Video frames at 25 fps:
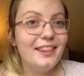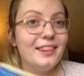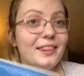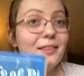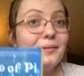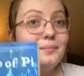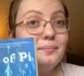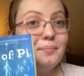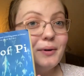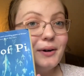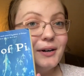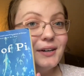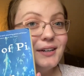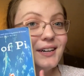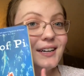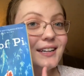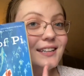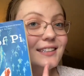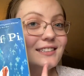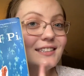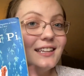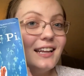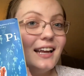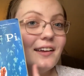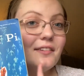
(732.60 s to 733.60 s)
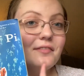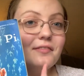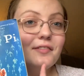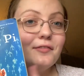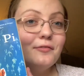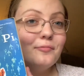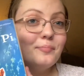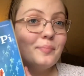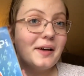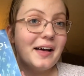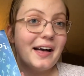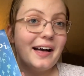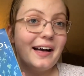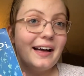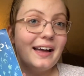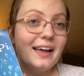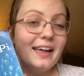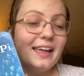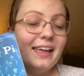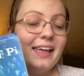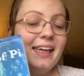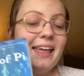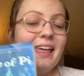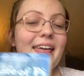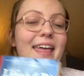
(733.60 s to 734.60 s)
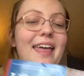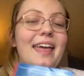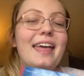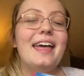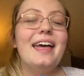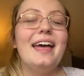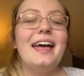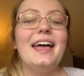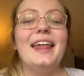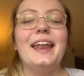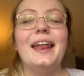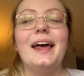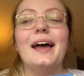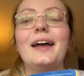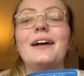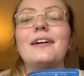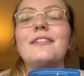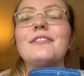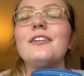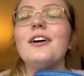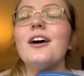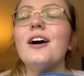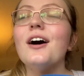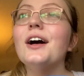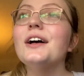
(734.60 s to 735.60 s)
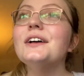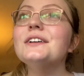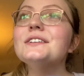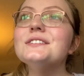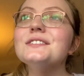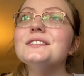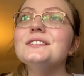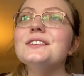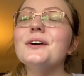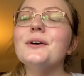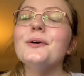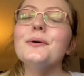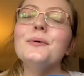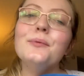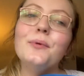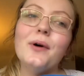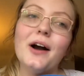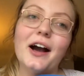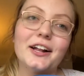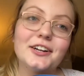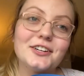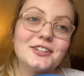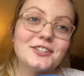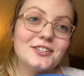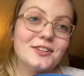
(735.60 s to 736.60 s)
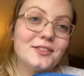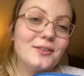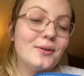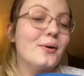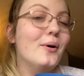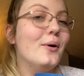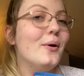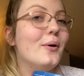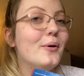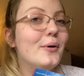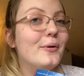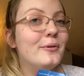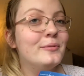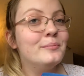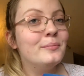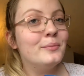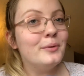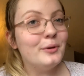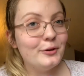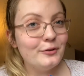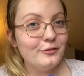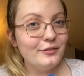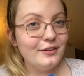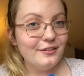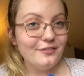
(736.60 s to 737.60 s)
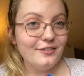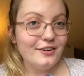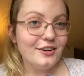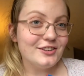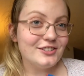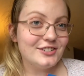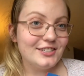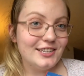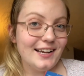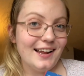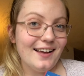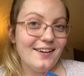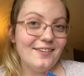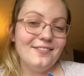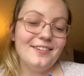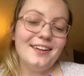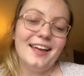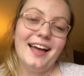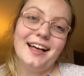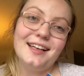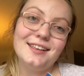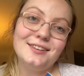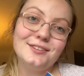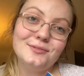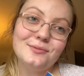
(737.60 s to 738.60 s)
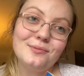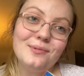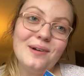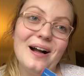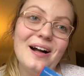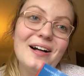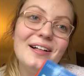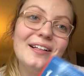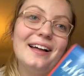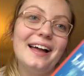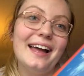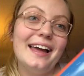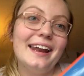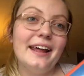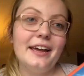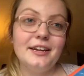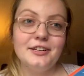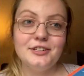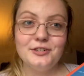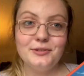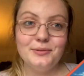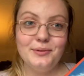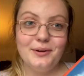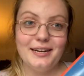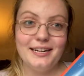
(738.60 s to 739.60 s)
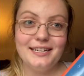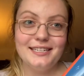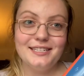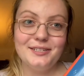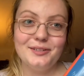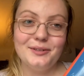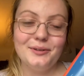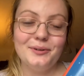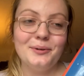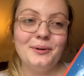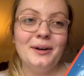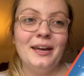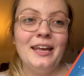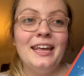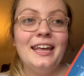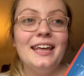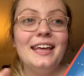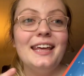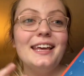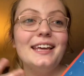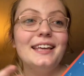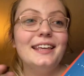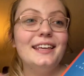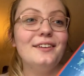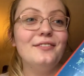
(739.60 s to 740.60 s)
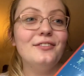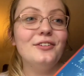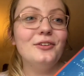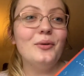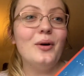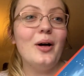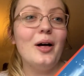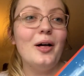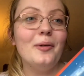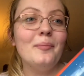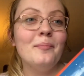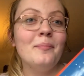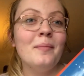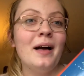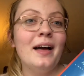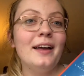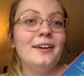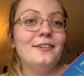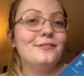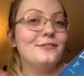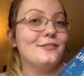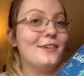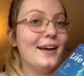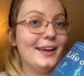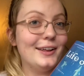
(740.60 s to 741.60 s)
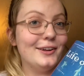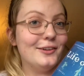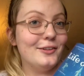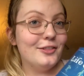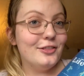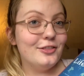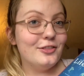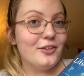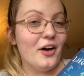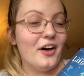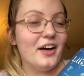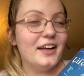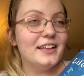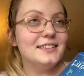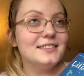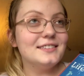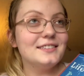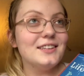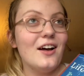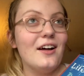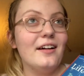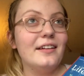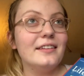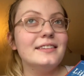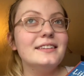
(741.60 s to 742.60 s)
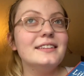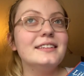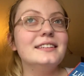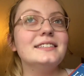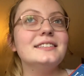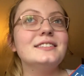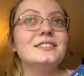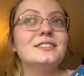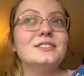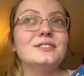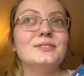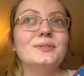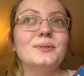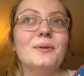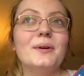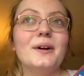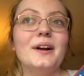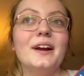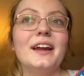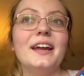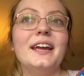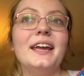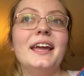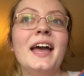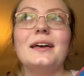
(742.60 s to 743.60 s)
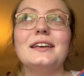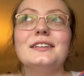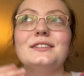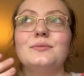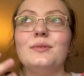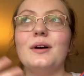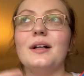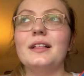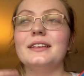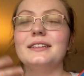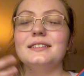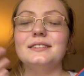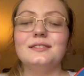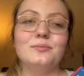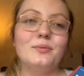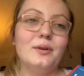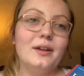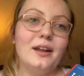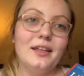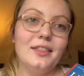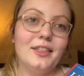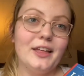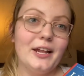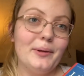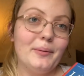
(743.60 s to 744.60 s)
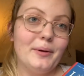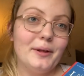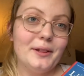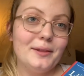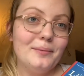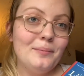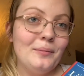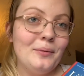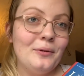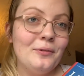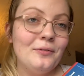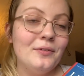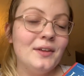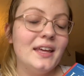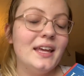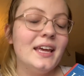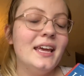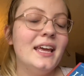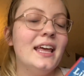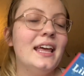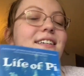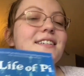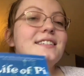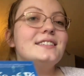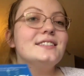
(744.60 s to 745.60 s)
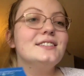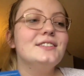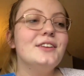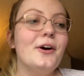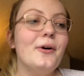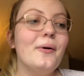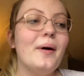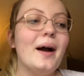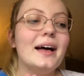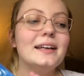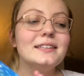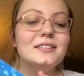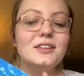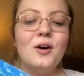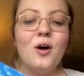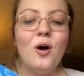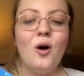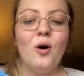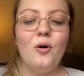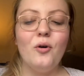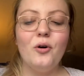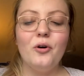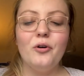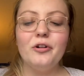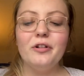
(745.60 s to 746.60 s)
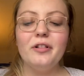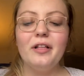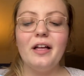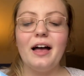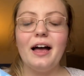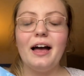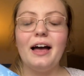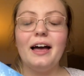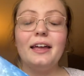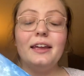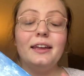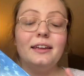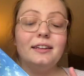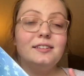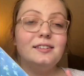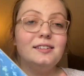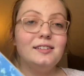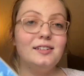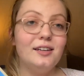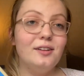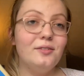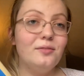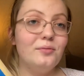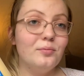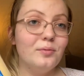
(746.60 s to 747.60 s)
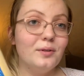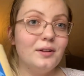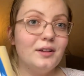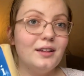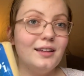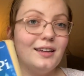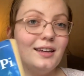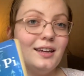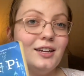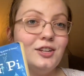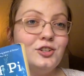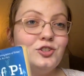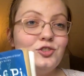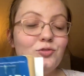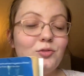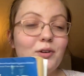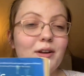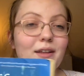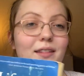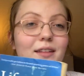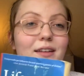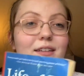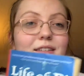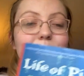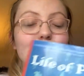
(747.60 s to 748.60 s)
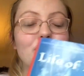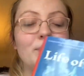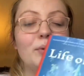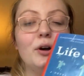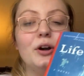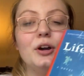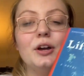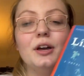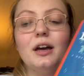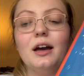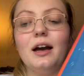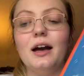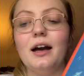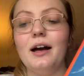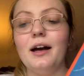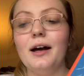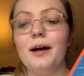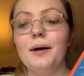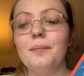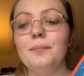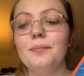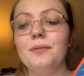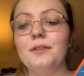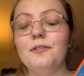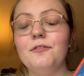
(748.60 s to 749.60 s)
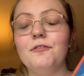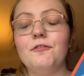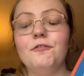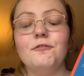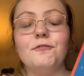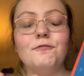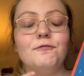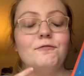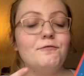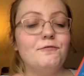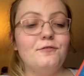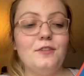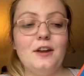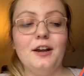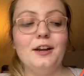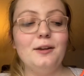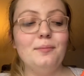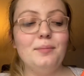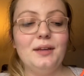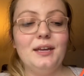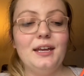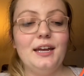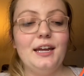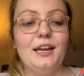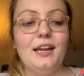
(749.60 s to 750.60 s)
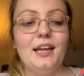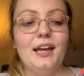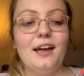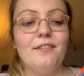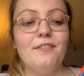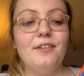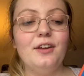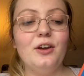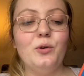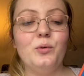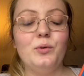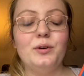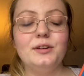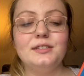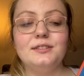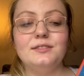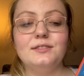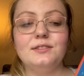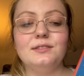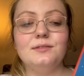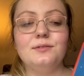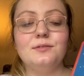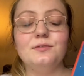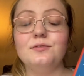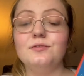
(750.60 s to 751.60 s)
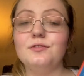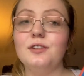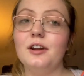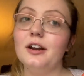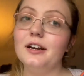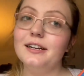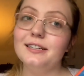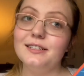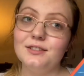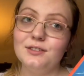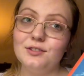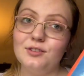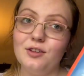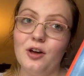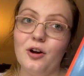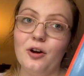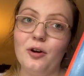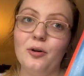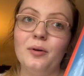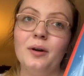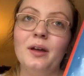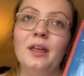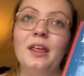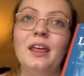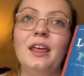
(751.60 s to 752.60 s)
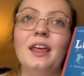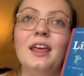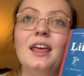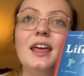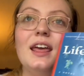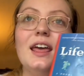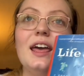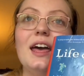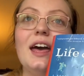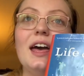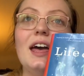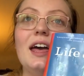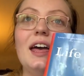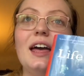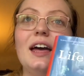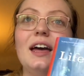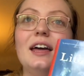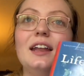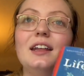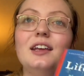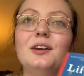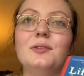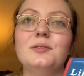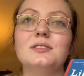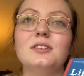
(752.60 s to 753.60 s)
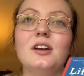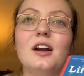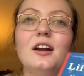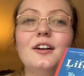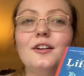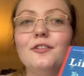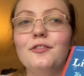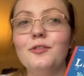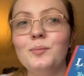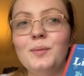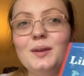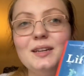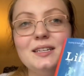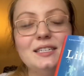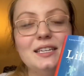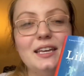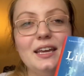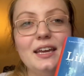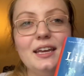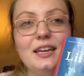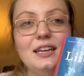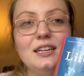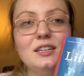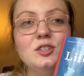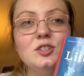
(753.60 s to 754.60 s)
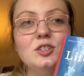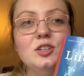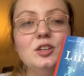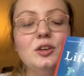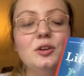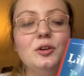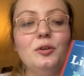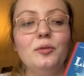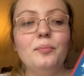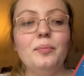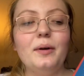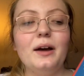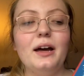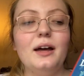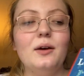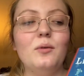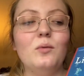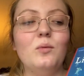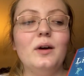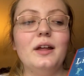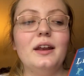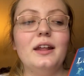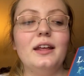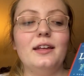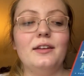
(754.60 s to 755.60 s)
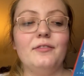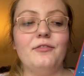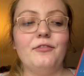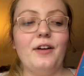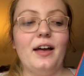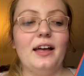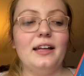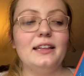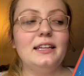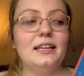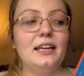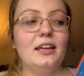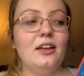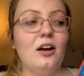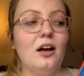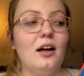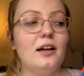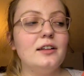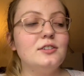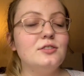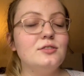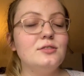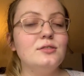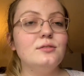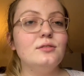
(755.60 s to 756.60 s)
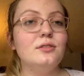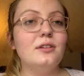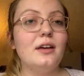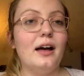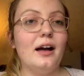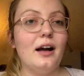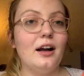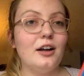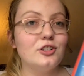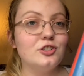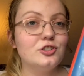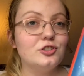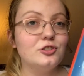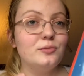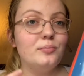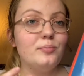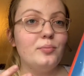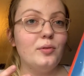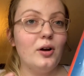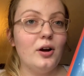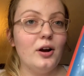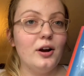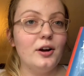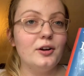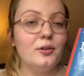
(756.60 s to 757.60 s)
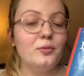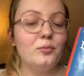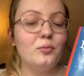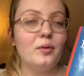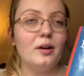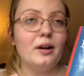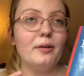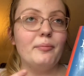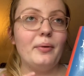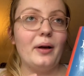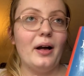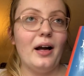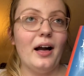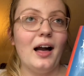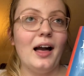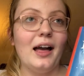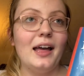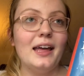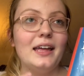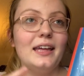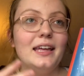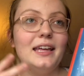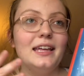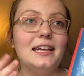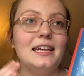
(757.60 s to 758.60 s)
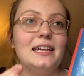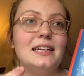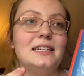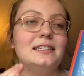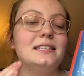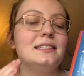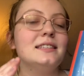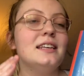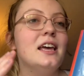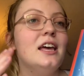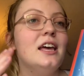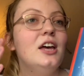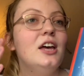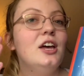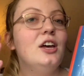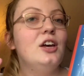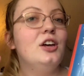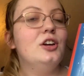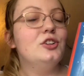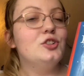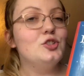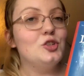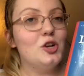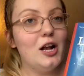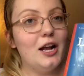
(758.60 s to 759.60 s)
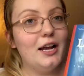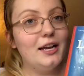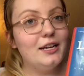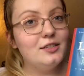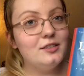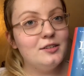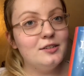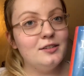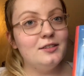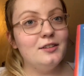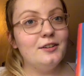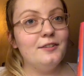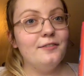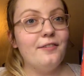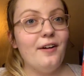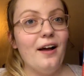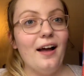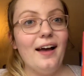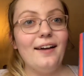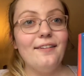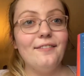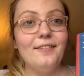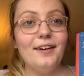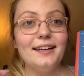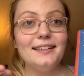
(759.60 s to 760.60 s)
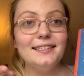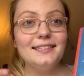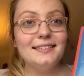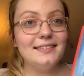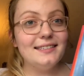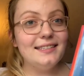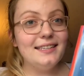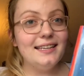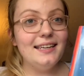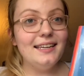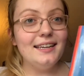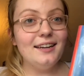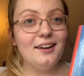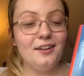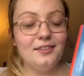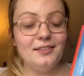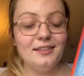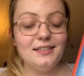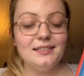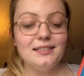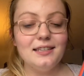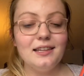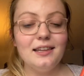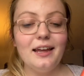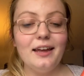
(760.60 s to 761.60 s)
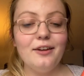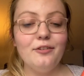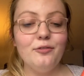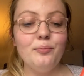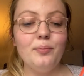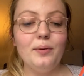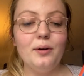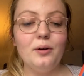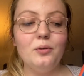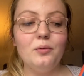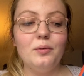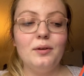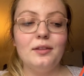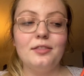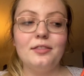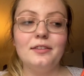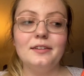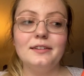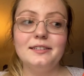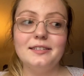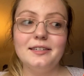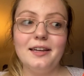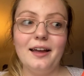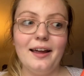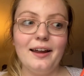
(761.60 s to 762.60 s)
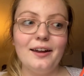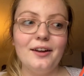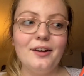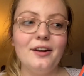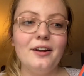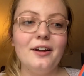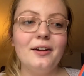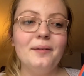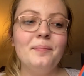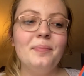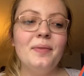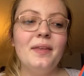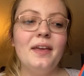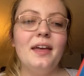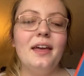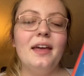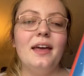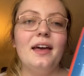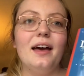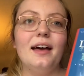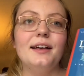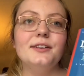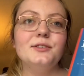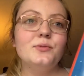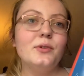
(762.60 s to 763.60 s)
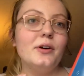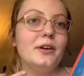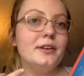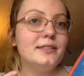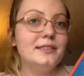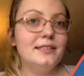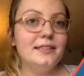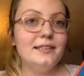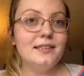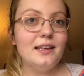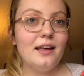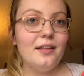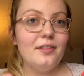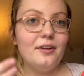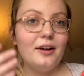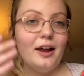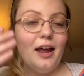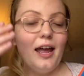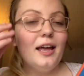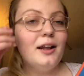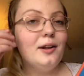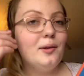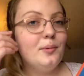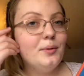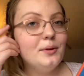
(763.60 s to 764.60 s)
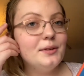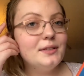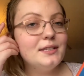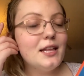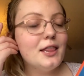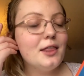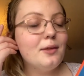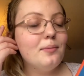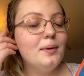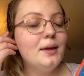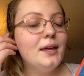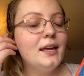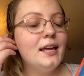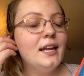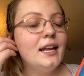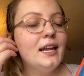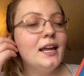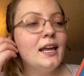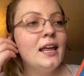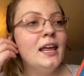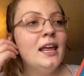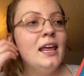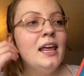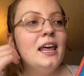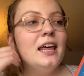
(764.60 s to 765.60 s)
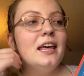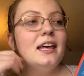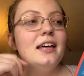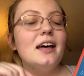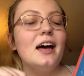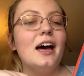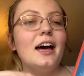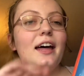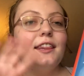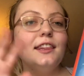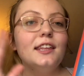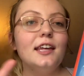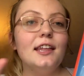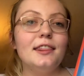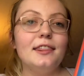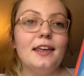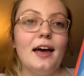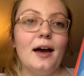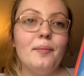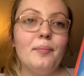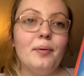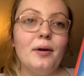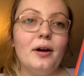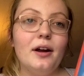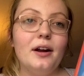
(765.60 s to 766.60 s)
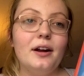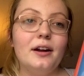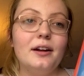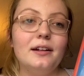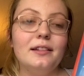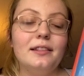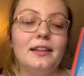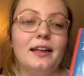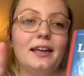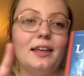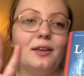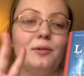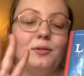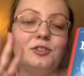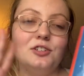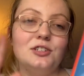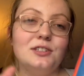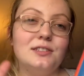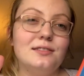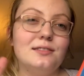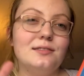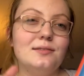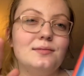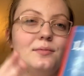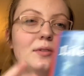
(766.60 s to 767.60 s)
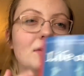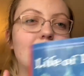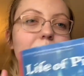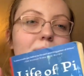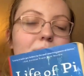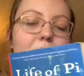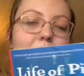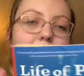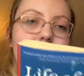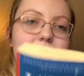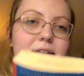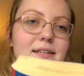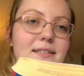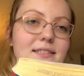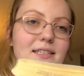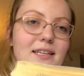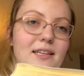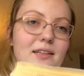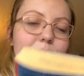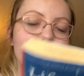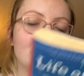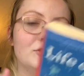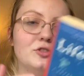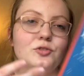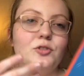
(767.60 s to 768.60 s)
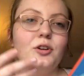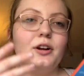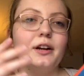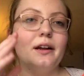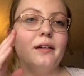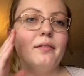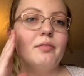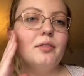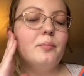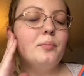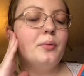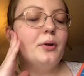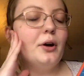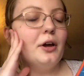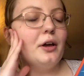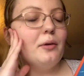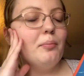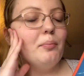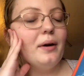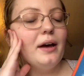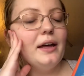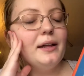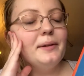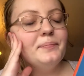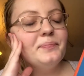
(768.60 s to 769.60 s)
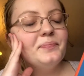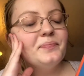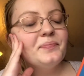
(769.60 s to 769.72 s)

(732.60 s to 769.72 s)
the book Life of Pi, and I have also watched the whole movie version of it as well, and I just wanted to give you all my final thoughts on this story as well as what I thought about the movie. So as a whole, I did really enjoy this book. The very beginning of it was very slow and it was harder for me to get into, but when it finally got to the actual part where Pi is trying to survive at sea on this lifeboat with a tiger, as well as these other animals at the beginning, I thought that part, which is honestly the majority of the book, but